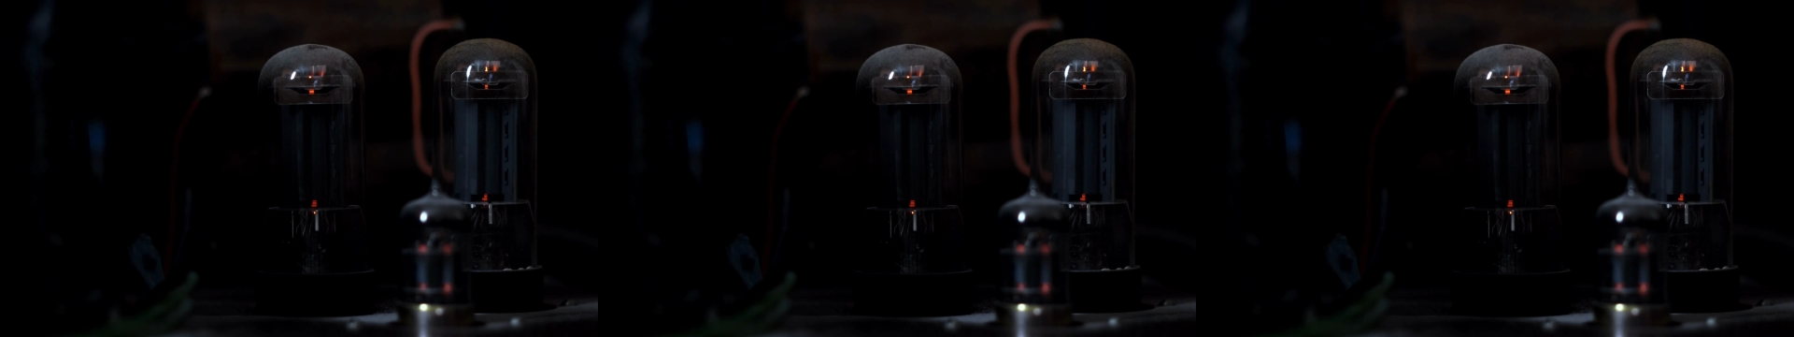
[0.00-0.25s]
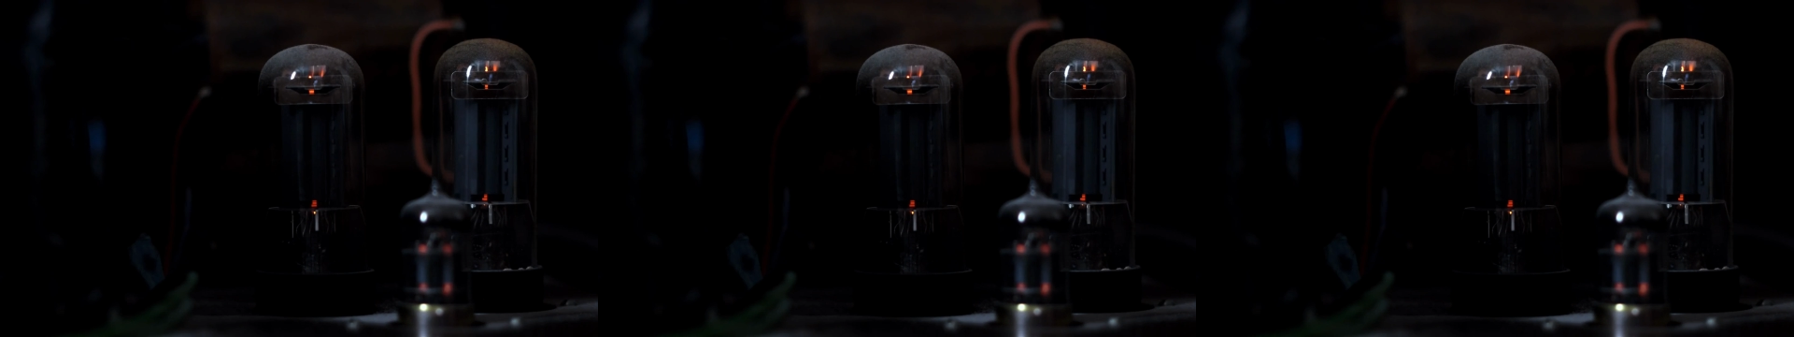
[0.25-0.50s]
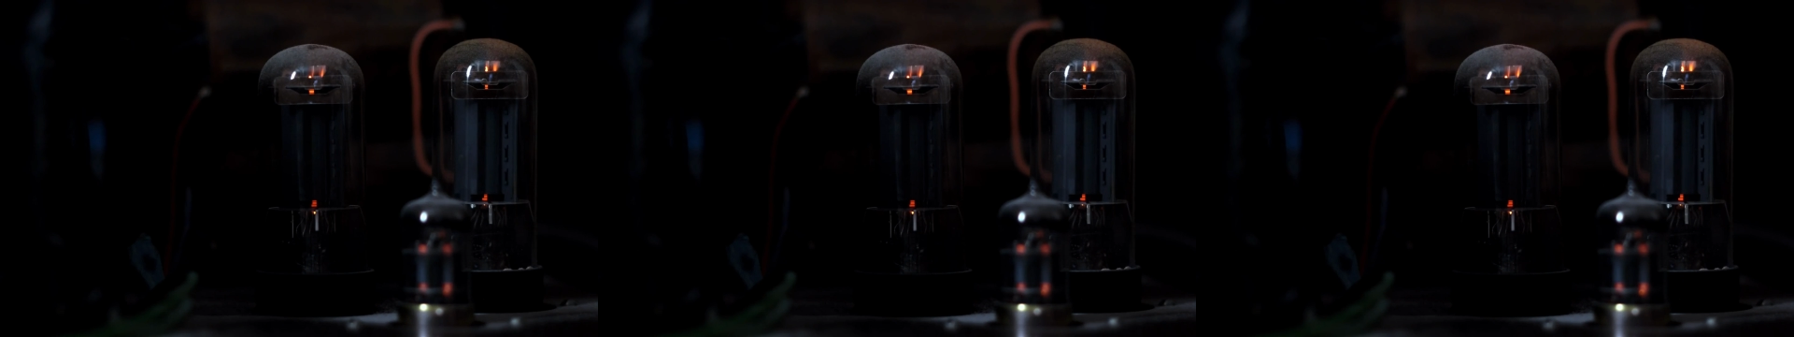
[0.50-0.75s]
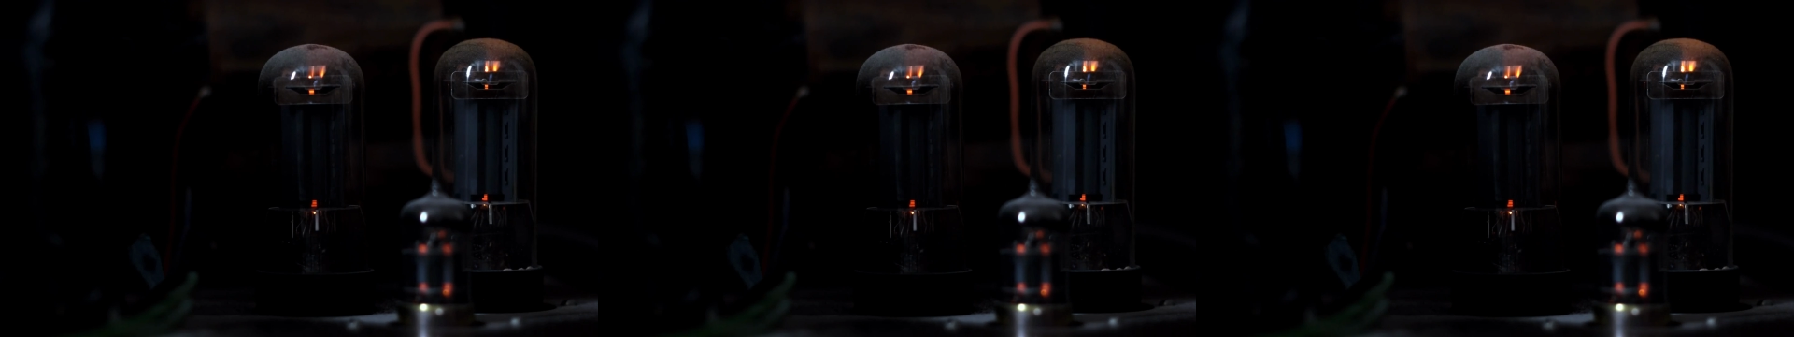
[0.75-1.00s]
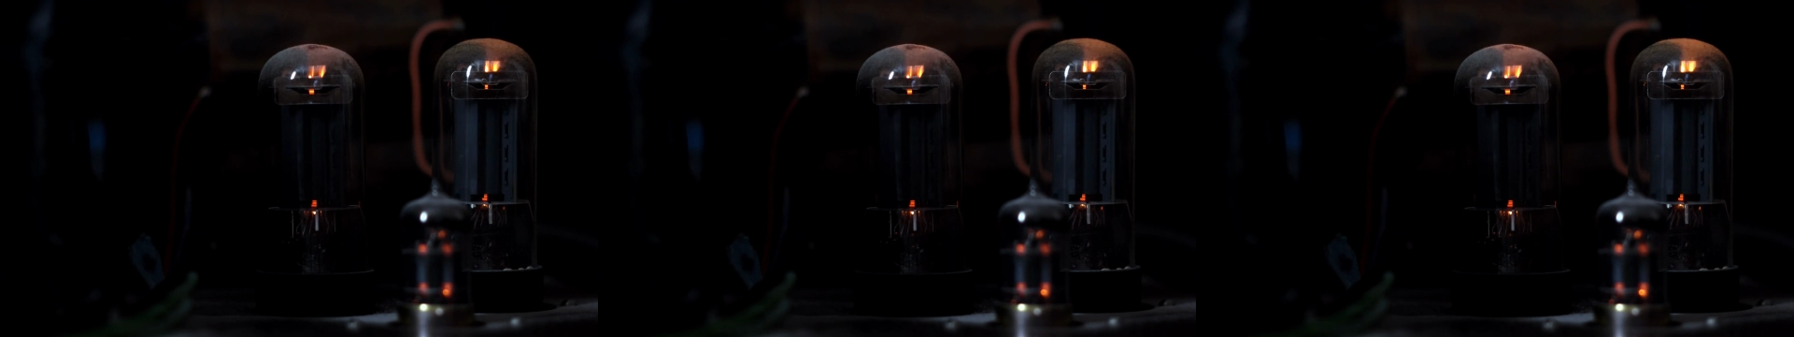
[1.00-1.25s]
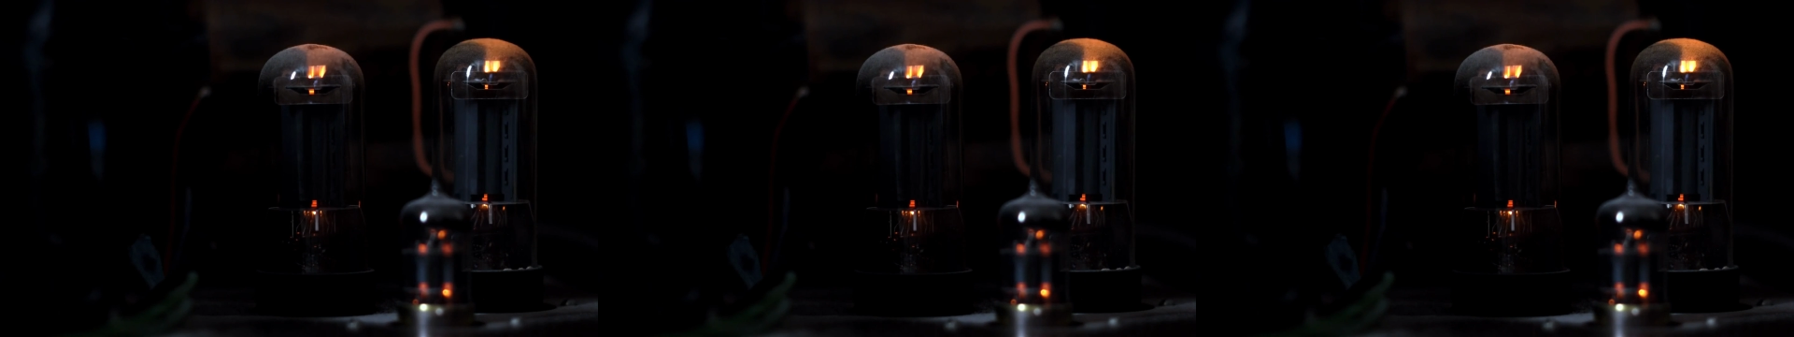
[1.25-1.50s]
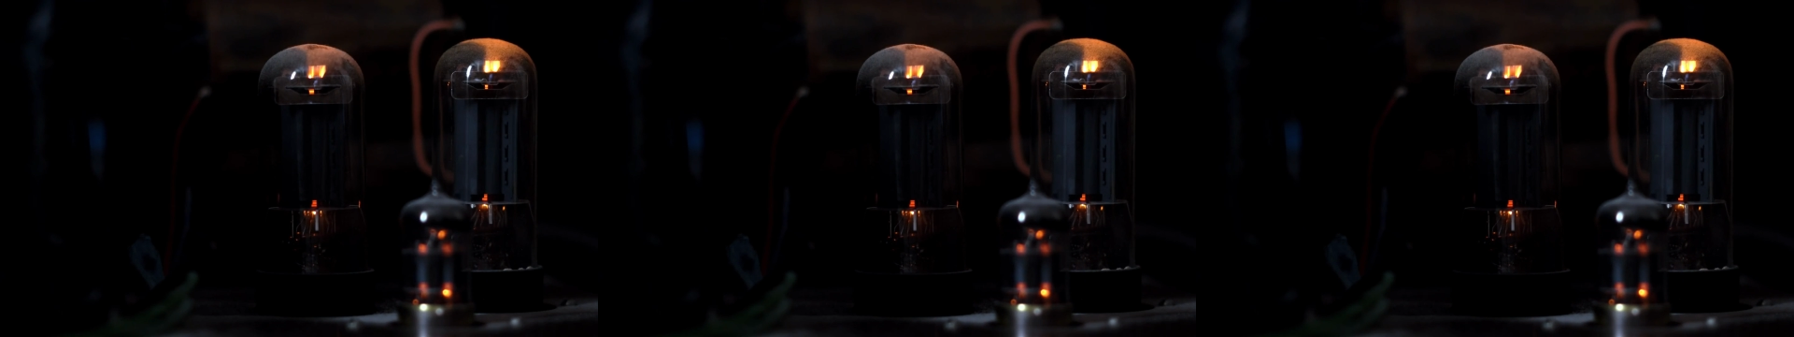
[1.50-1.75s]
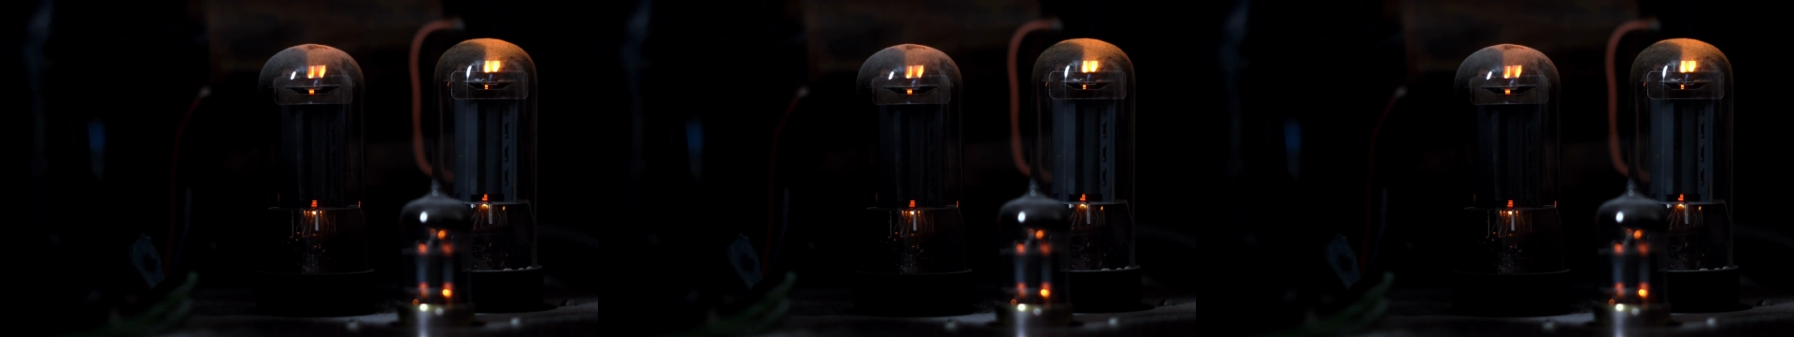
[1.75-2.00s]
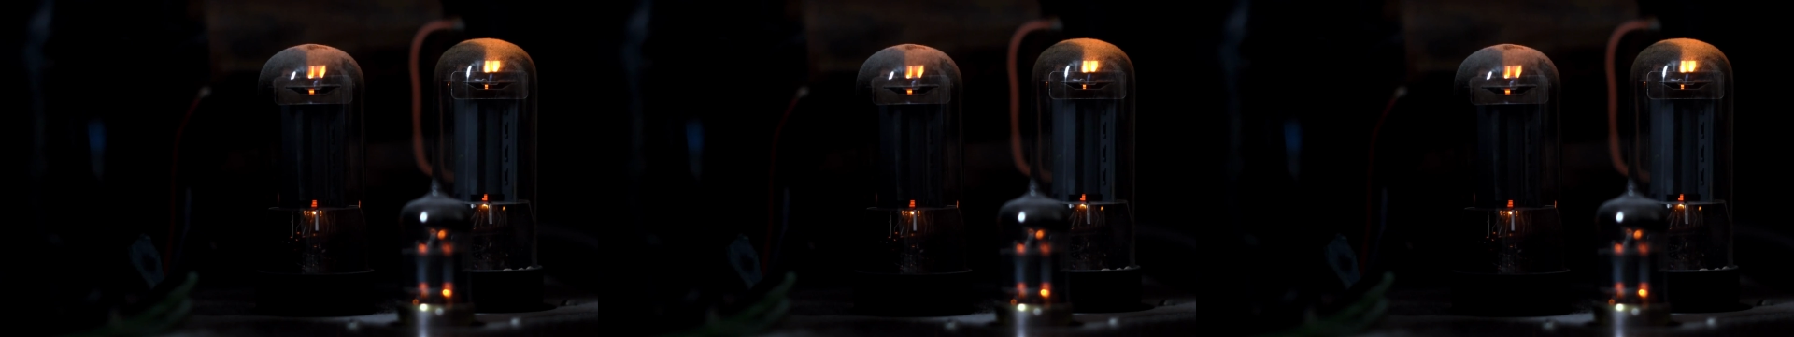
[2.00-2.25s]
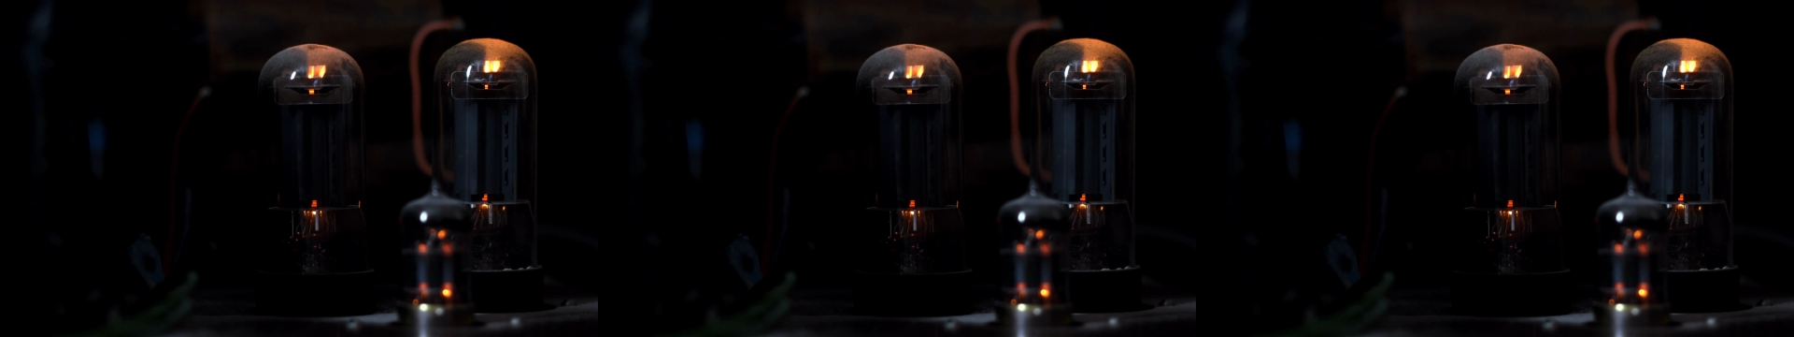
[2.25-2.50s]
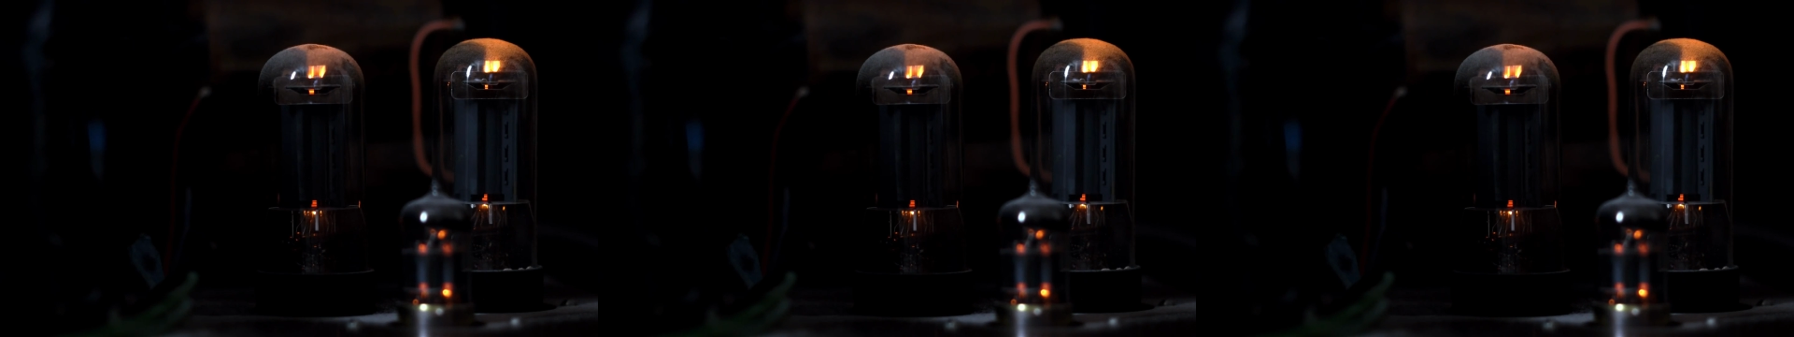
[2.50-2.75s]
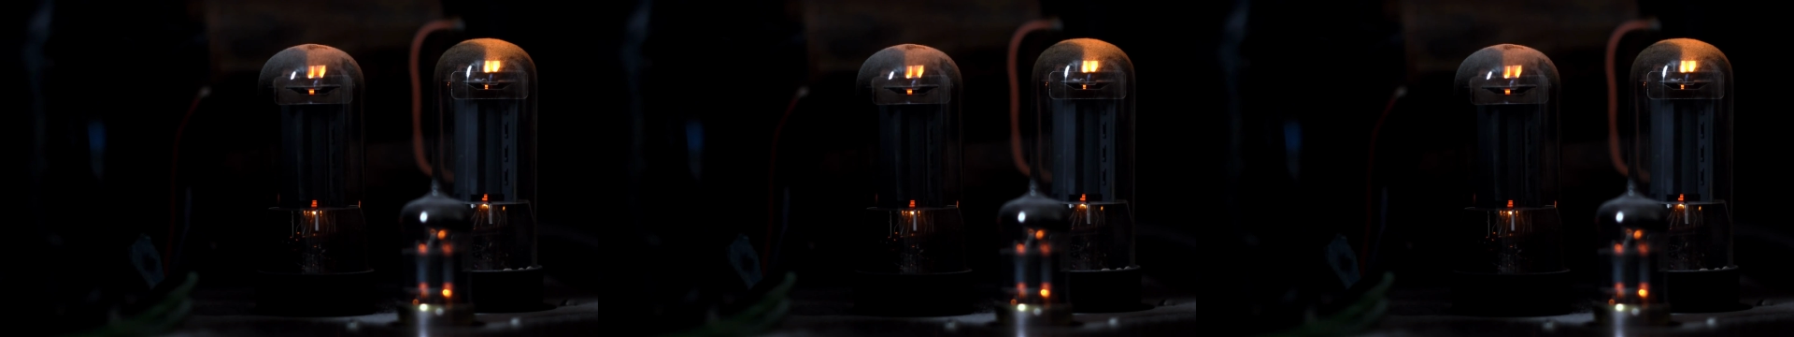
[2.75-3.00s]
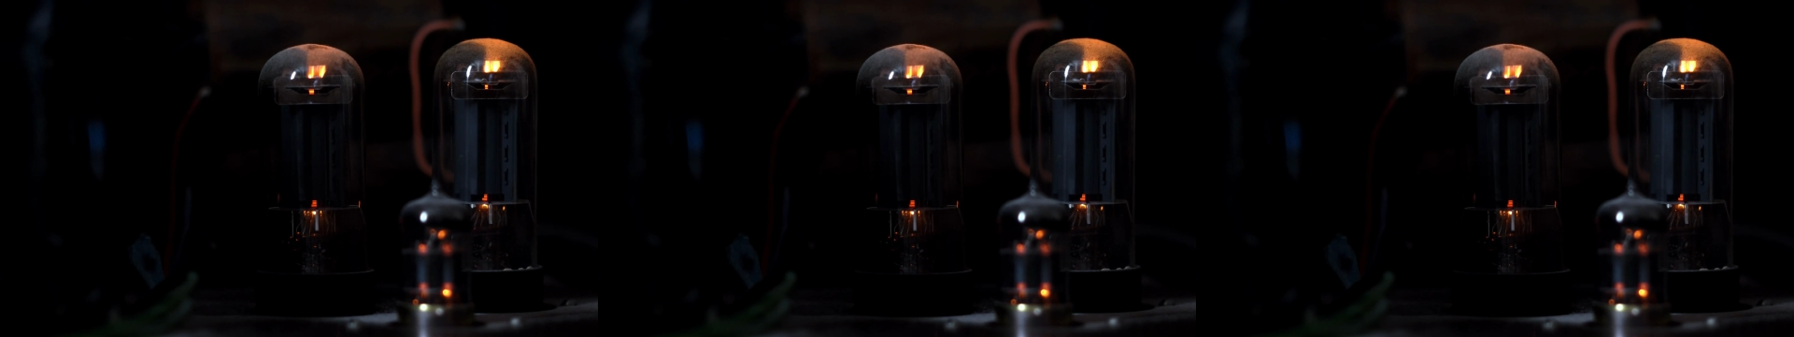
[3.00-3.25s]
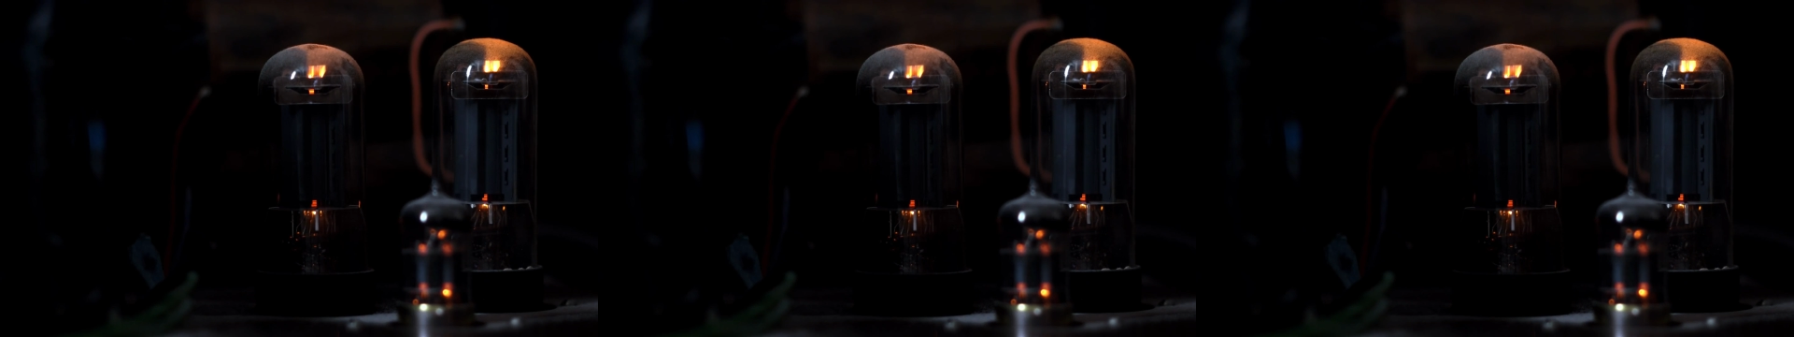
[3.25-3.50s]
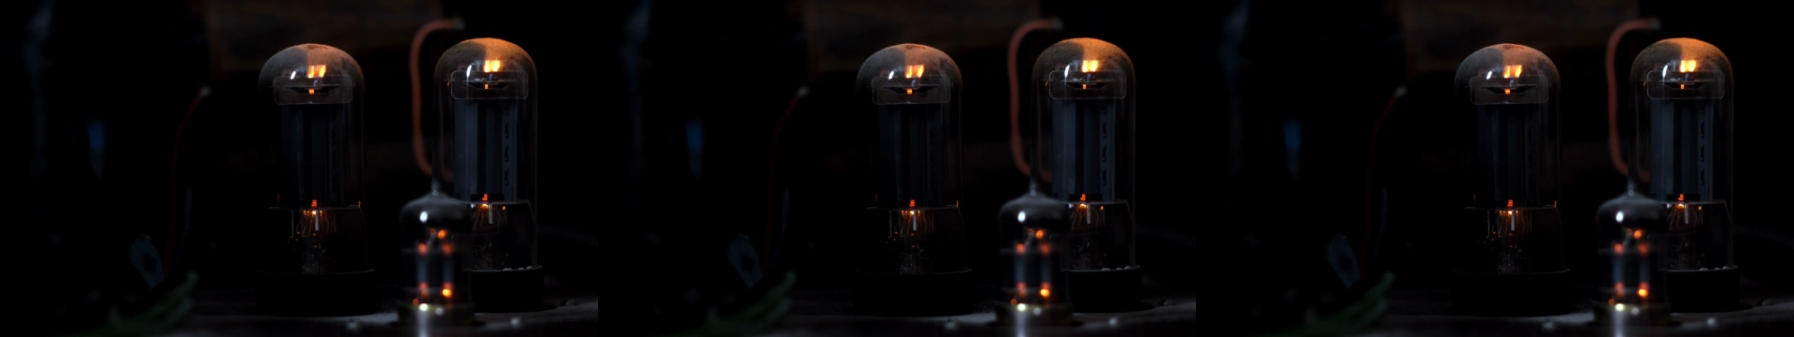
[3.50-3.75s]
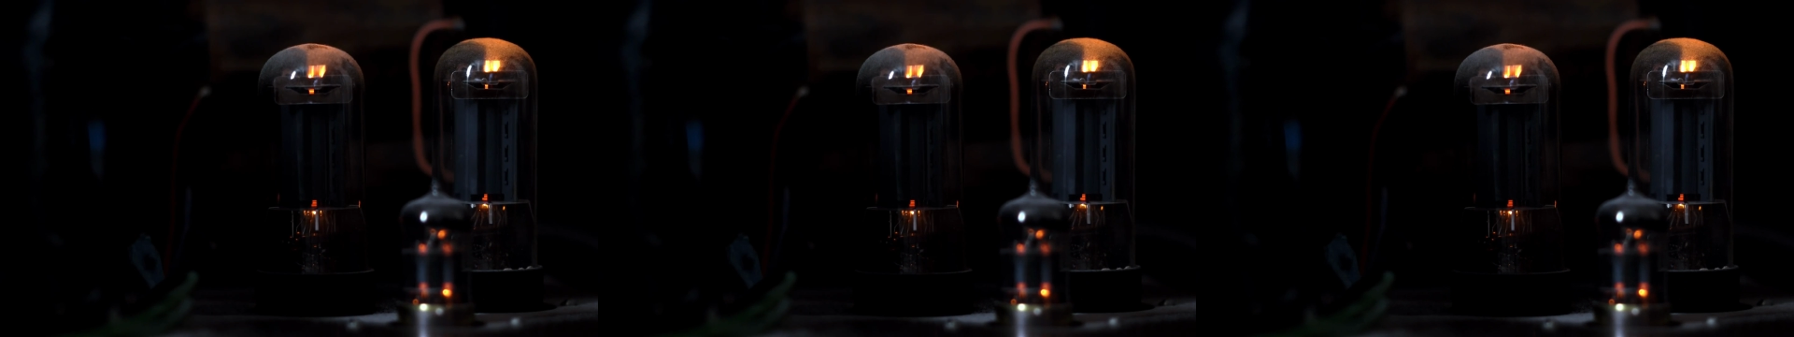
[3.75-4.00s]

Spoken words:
Nobody's mouth can be seen.